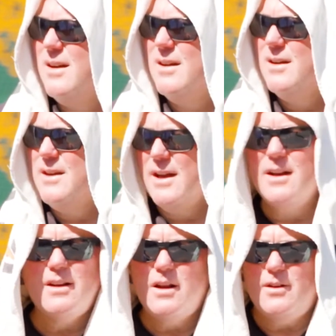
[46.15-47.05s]
mean,
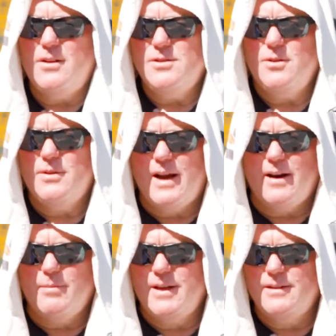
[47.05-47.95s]
yeah, I, there's no
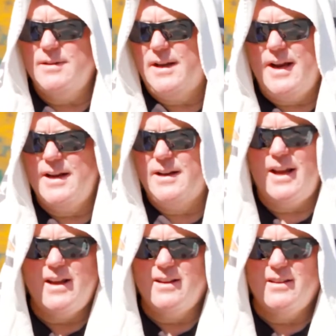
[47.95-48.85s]
doubt. I mean, and
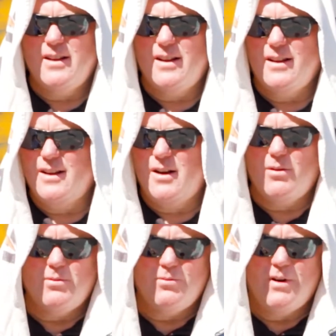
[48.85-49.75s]
again, uh, you
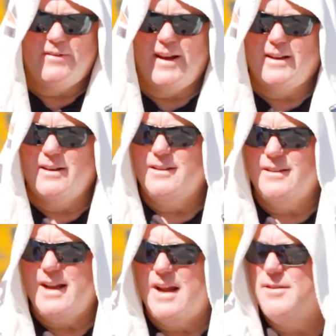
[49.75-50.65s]
know, we've had to
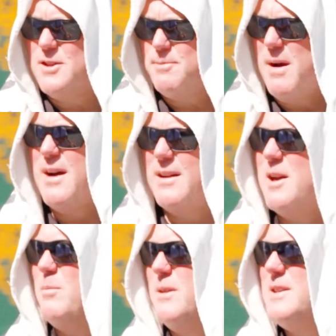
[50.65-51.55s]
have his spot a couple of